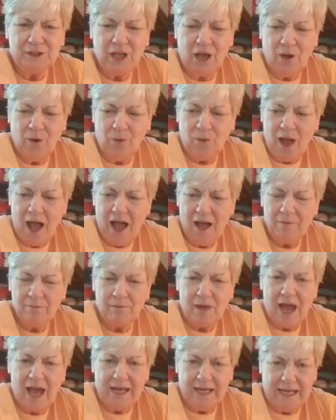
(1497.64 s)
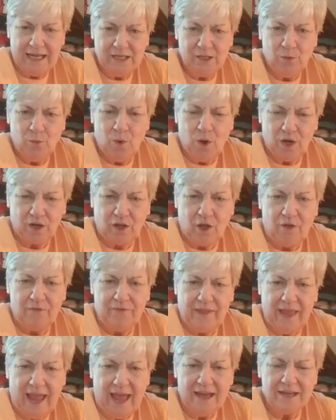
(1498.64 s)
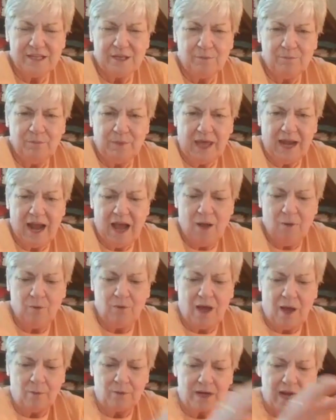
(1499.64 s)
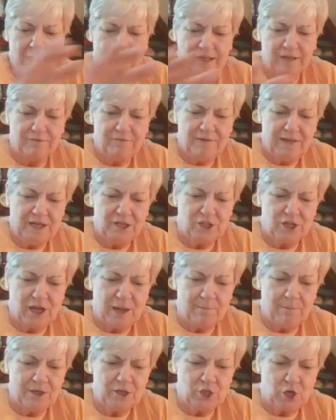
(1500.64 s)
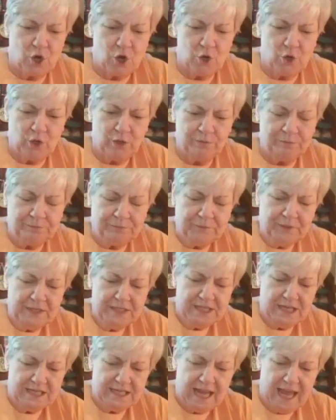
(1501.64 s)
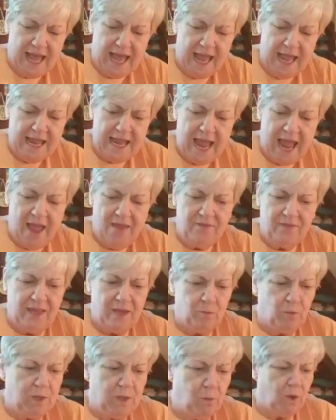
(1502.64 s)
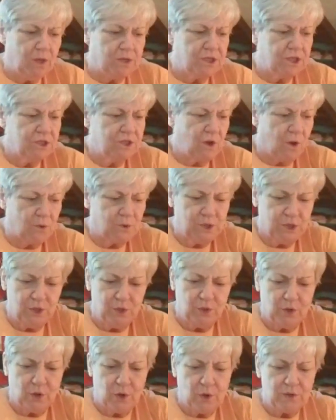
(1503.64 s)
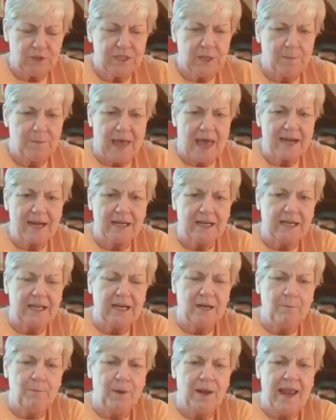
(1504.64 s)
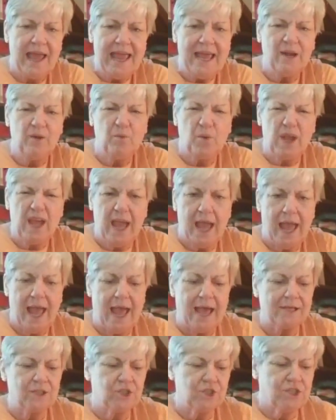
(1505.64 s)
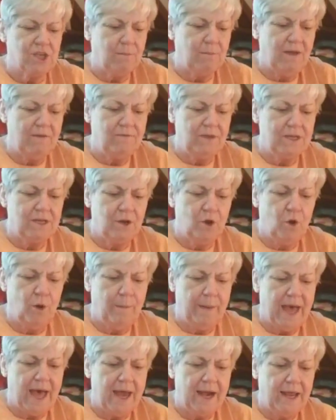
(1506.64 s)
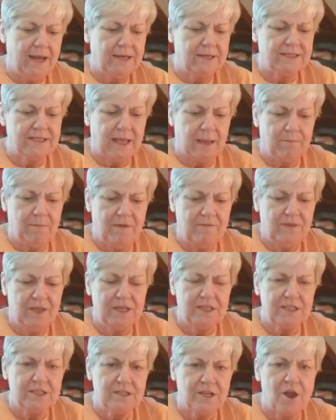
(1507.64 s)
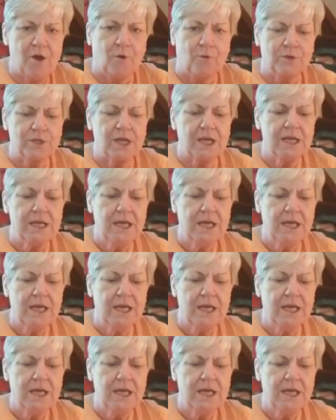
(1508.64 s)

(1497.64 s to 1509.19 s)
so I need to work on that, but I would like to finish up my journal today, and then want to talk to you girls about a little plan we hatched. Some of you know about it, and some of you don't.